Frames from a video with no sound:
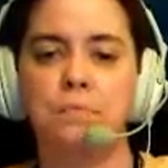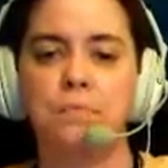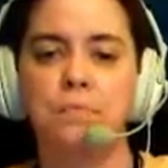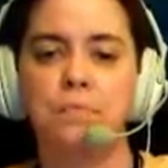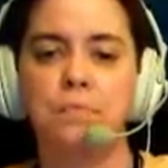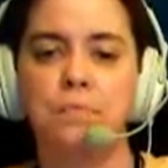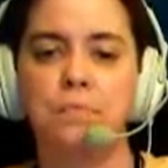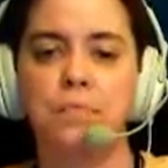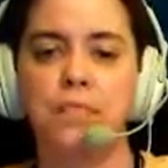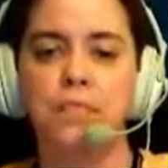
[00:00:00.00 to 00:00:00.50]

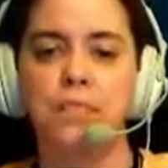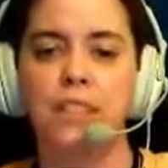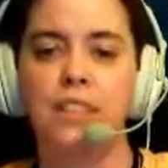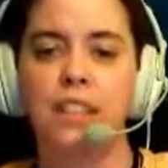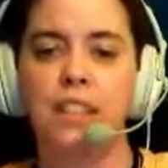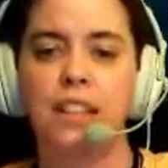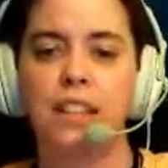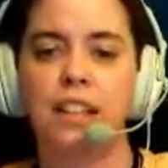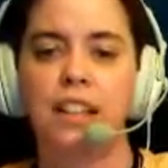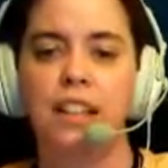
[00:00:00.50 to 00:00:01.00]

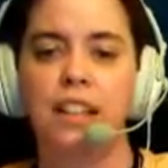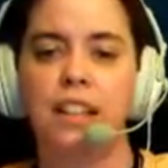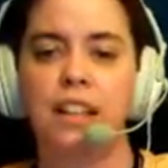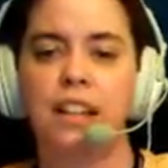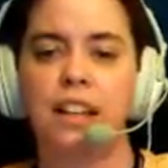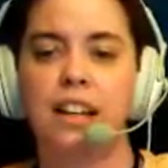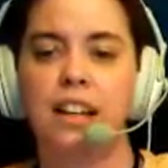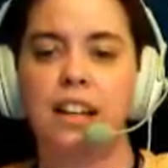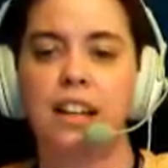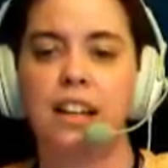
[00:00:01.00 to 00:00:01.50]

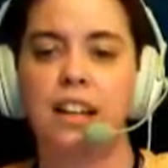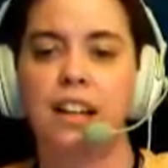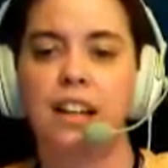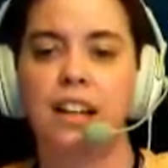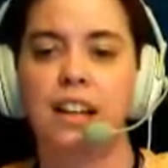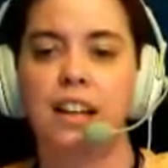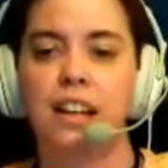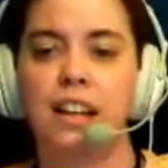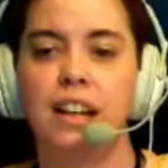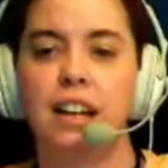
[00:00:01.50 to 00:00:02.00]

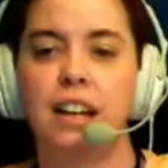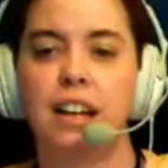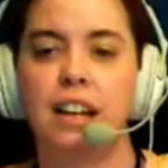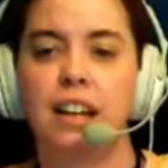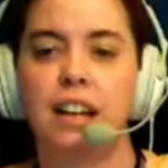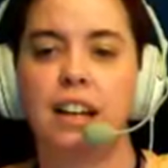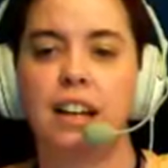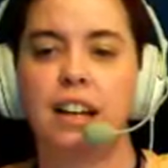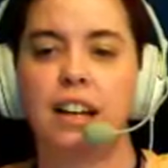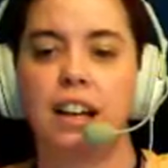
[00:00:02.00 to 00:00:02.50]

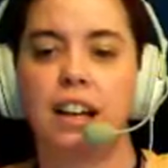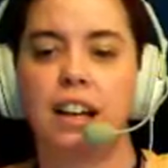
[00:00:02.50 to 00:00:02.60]
(silence)